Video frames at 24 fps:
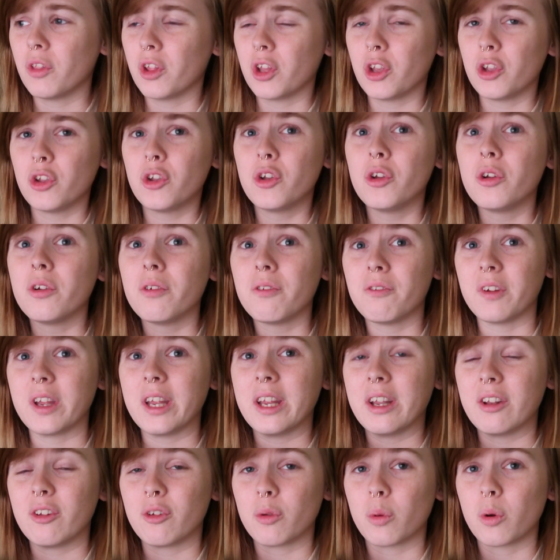that you fit
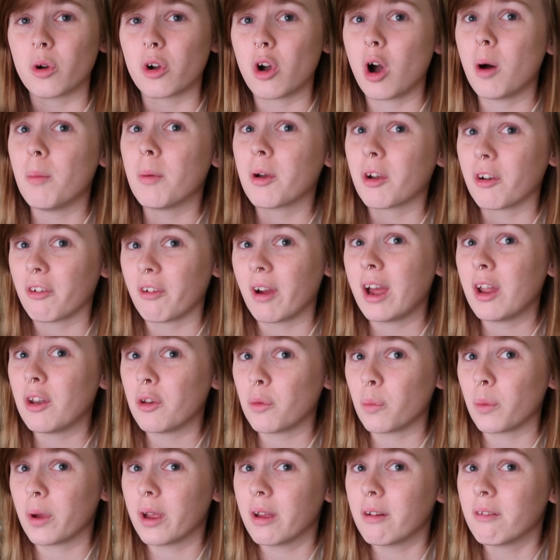into a common
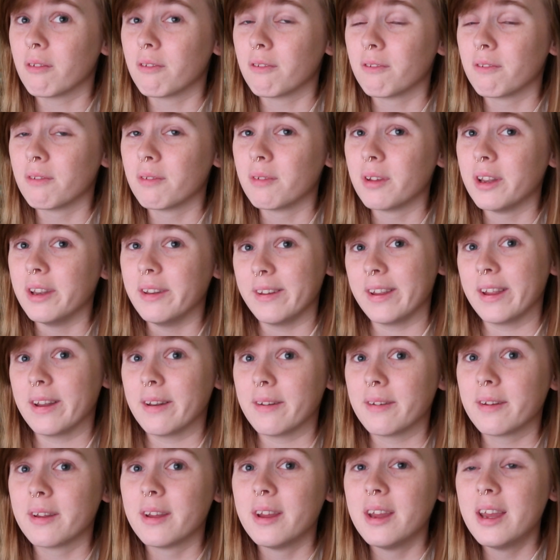ground with
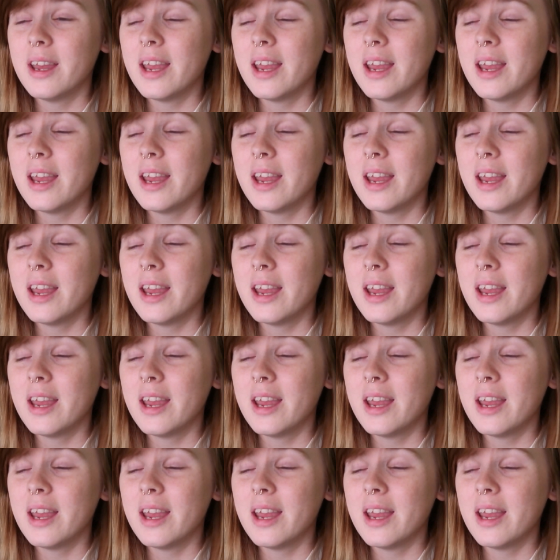did.